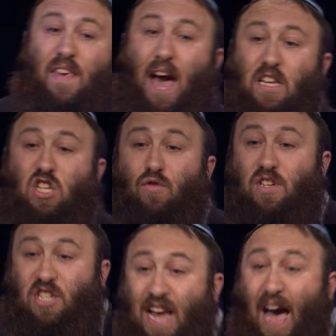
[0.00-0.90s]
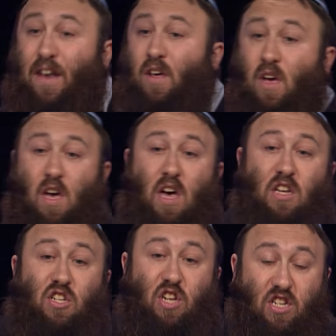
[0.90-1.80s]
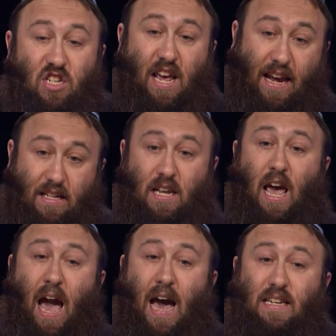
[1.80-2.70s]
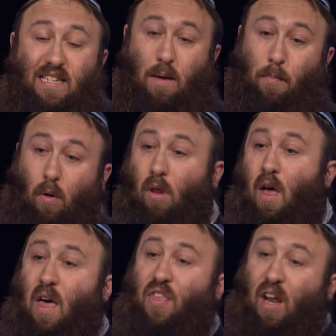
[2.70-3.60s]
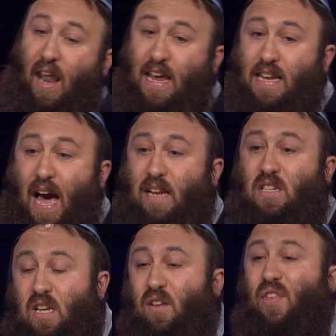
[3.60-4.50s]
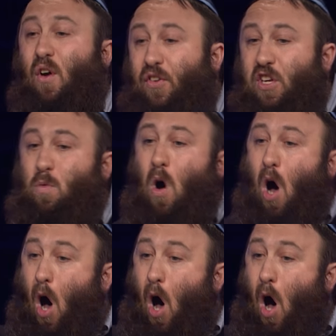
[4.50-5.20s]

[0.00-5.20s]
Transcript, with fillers: The answer is sad, succinct, and simple. The late nineteen thirties were